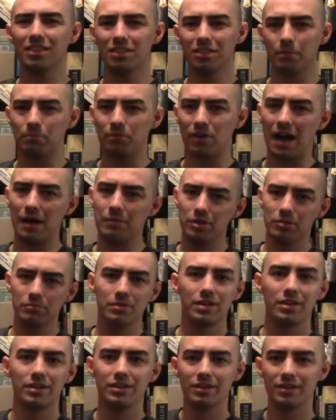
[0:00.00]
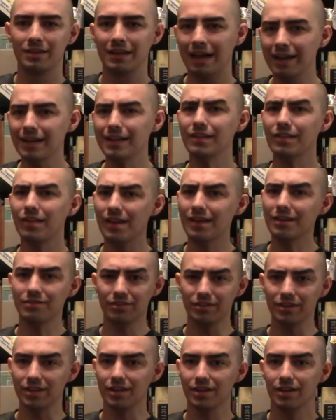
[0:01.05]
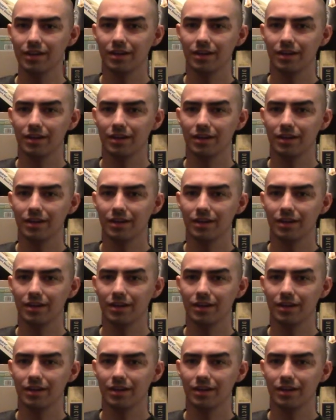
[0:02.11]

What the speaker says: the problem? Not exactly.